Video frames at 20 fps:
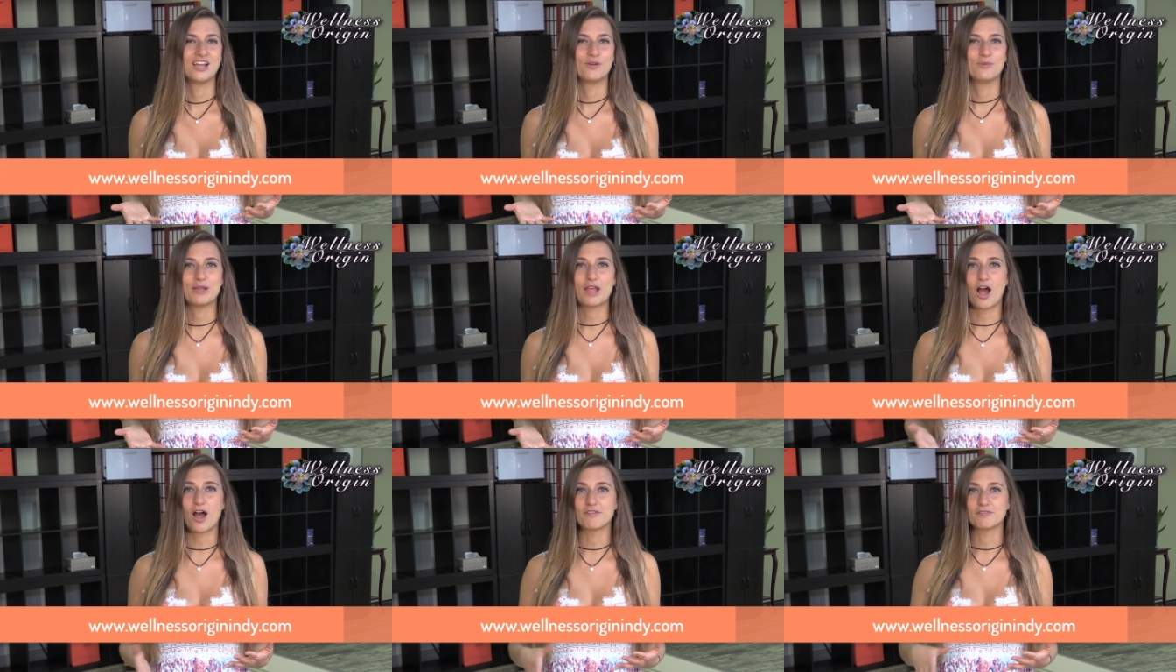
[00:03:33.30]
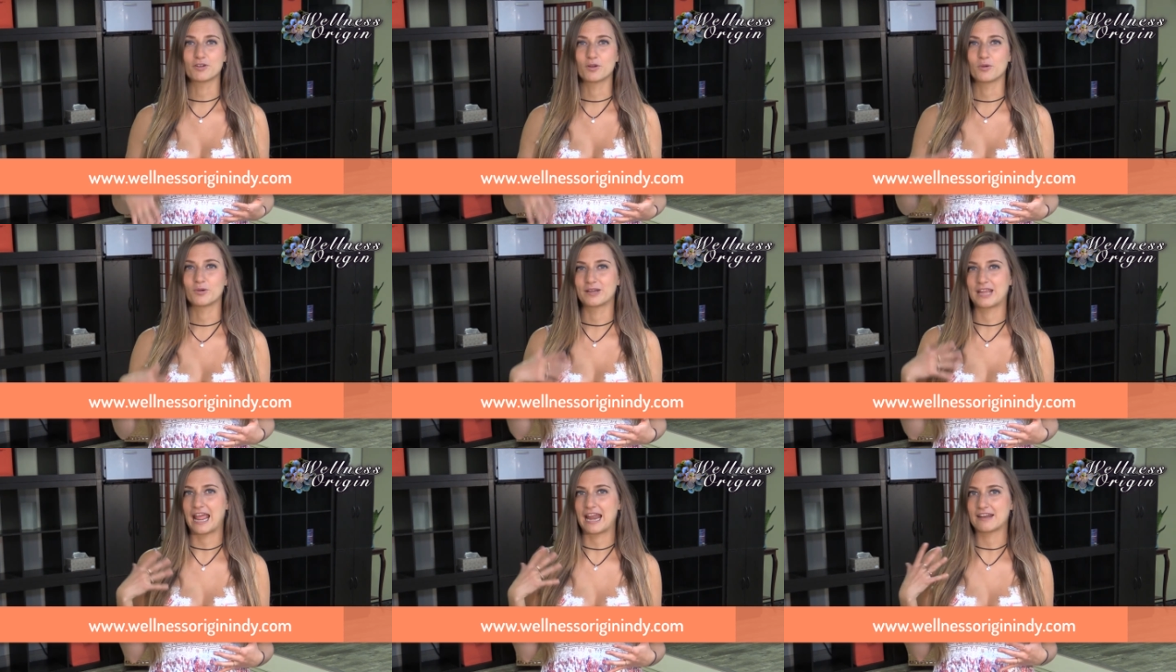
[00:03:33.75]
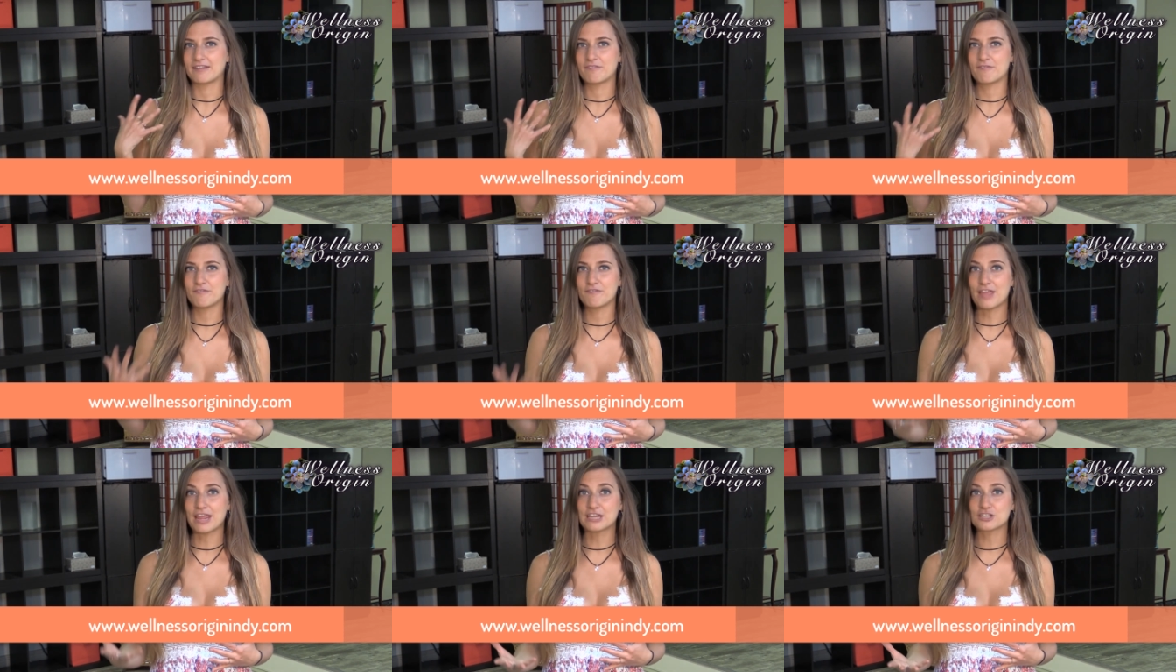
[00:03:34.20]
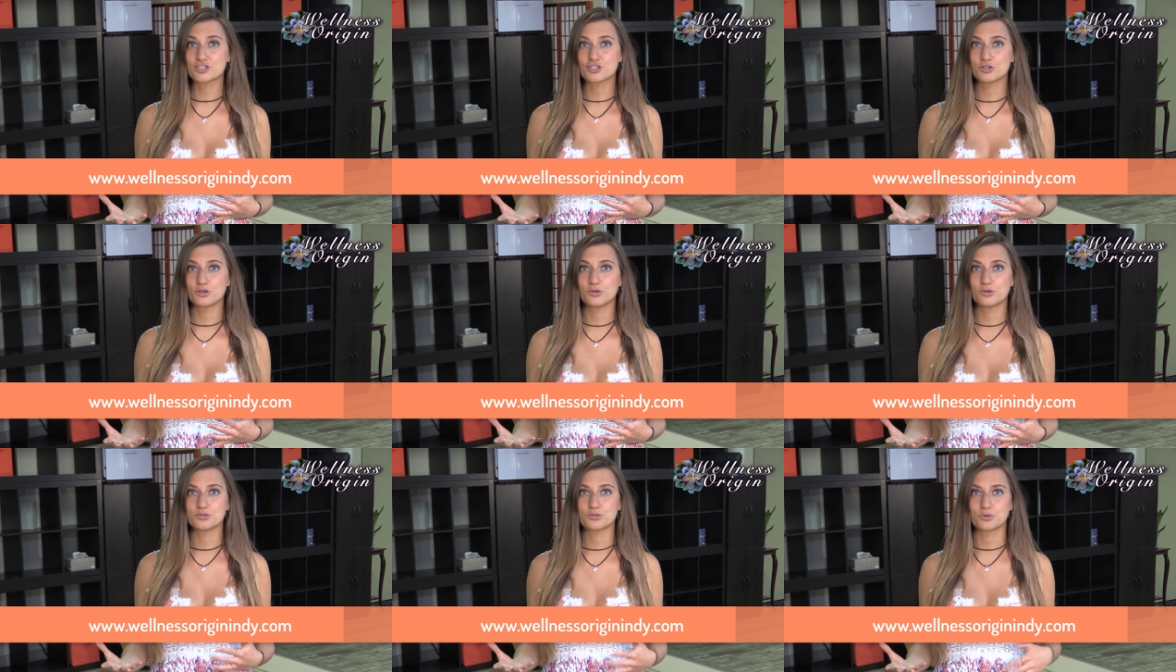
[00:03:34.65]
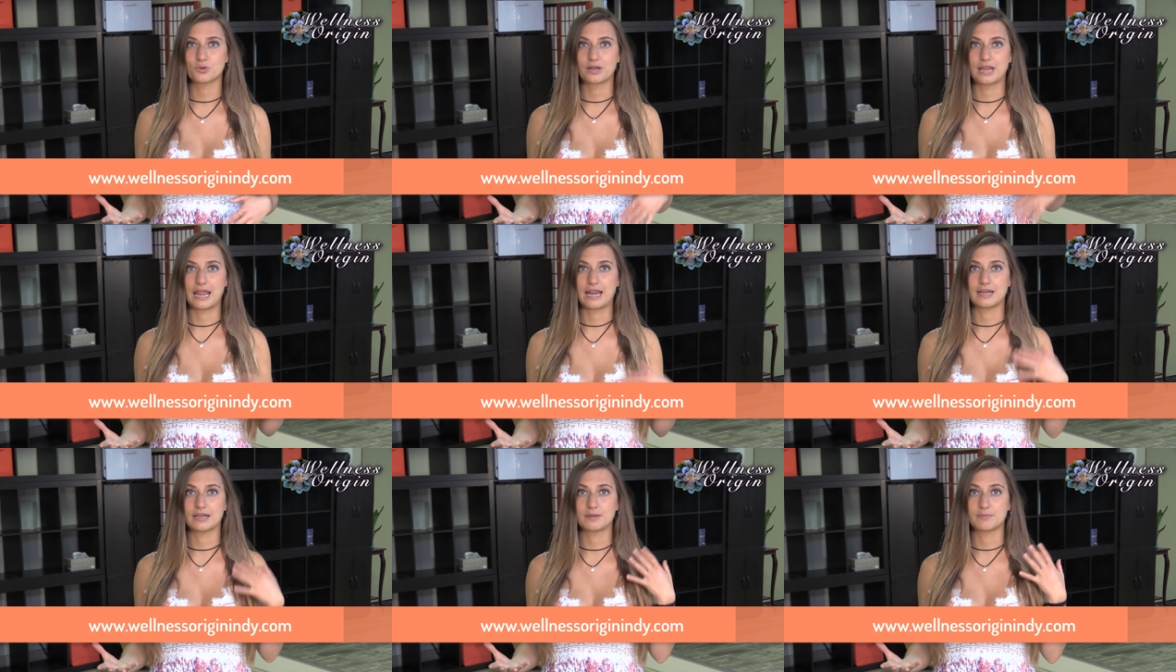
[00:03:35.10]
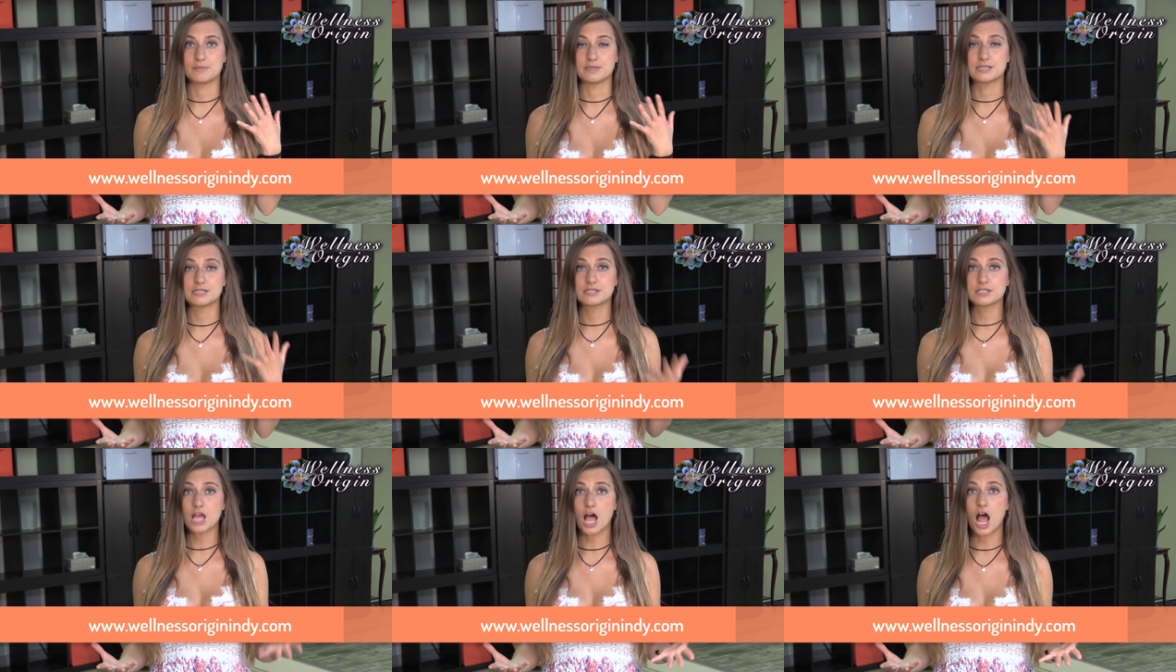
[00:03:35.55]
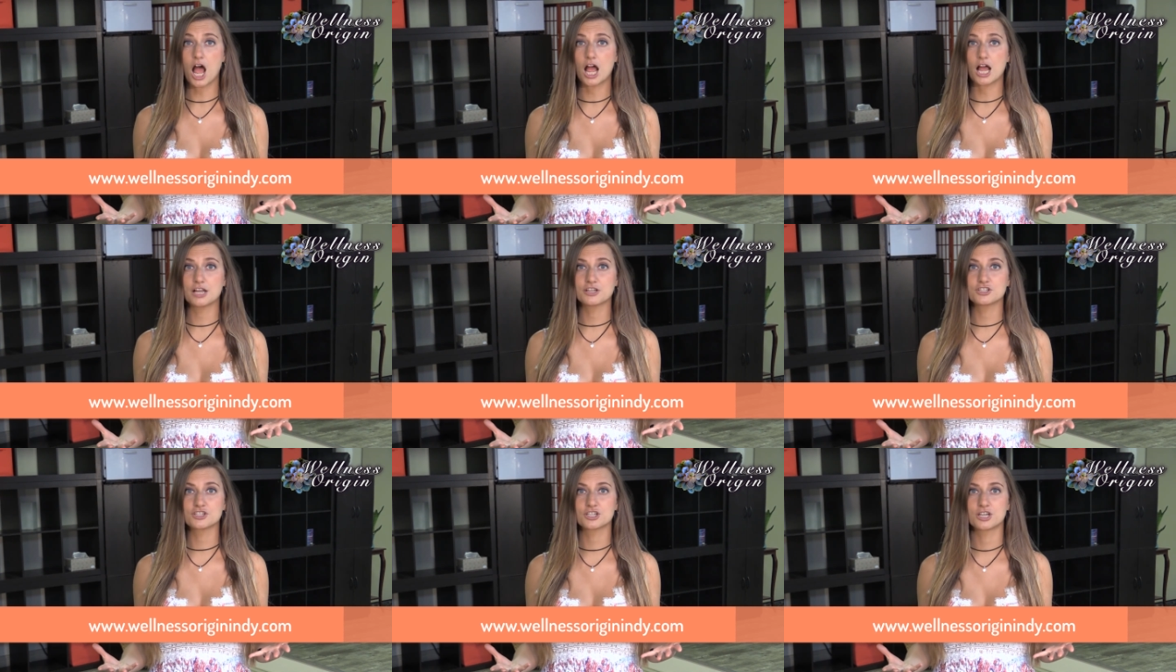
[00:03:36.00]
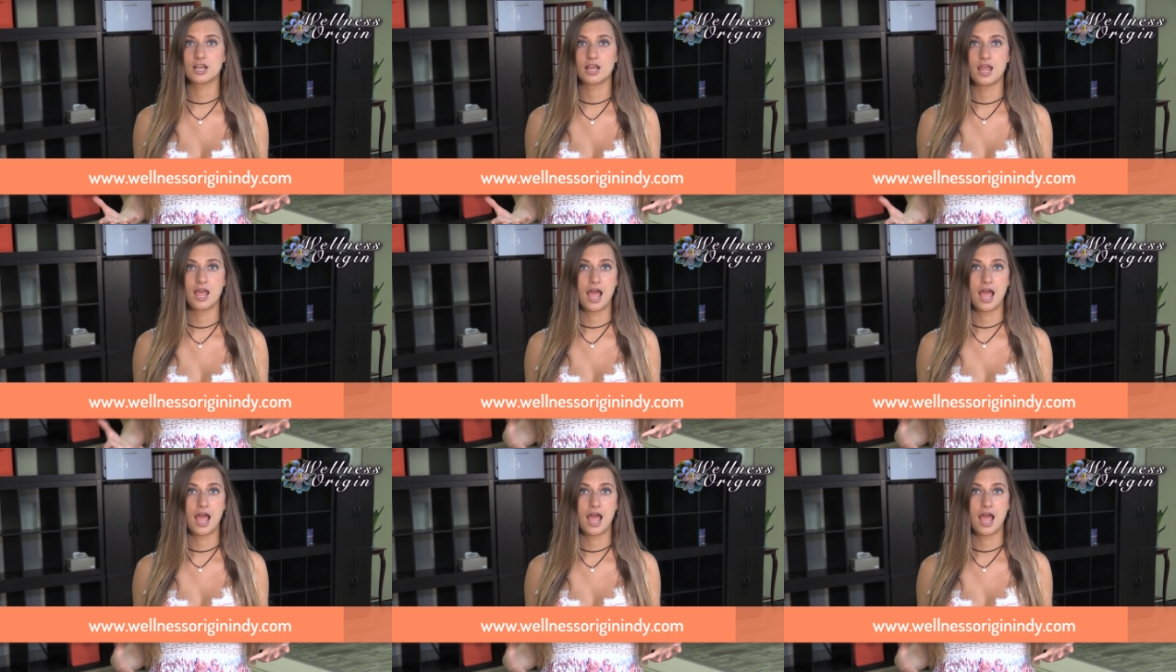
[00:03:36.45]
We offer organic facials, organic massage,